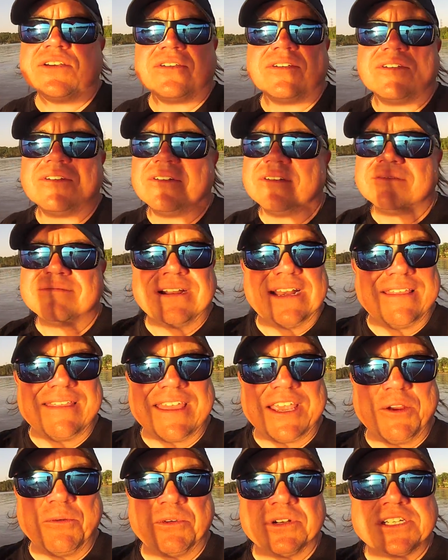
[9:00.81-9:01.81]
or
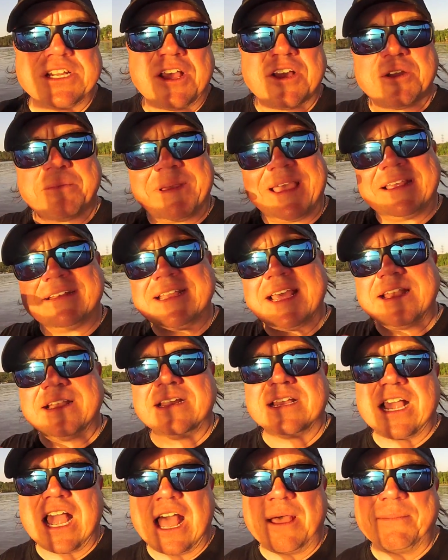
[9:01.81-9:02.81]
anything you want to talk about down
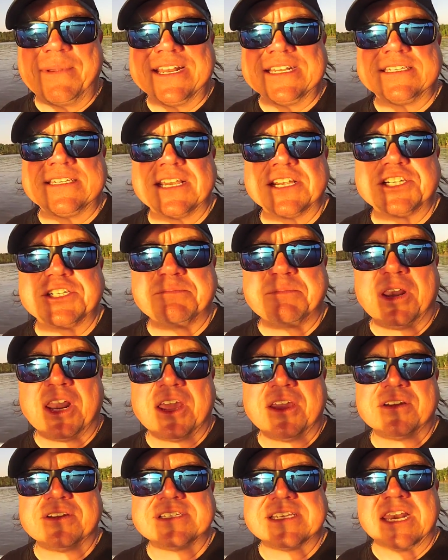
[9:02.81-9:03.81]
in the comments section
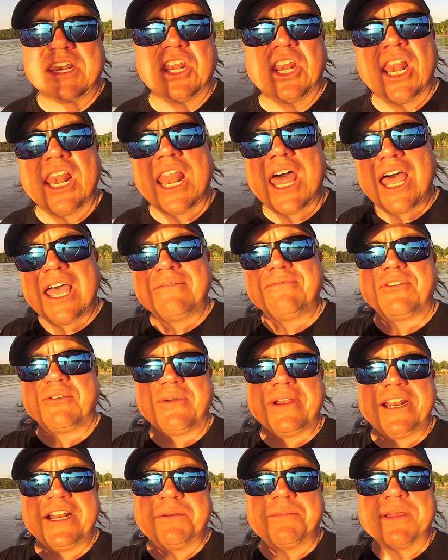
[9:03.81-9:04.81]
below, because I love to
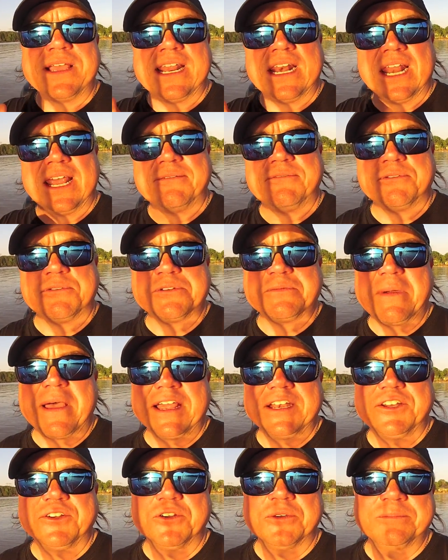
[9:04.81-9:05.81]
read them and love to
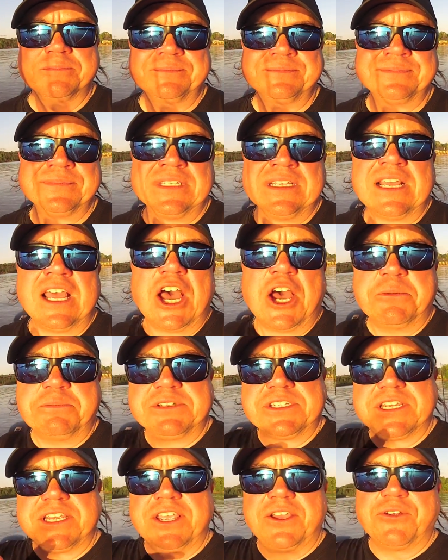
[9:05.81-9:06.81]
respond to them. Hope
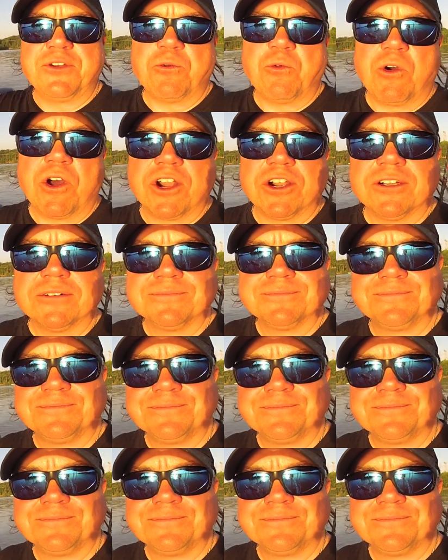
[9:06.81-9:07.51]
to see you on the water.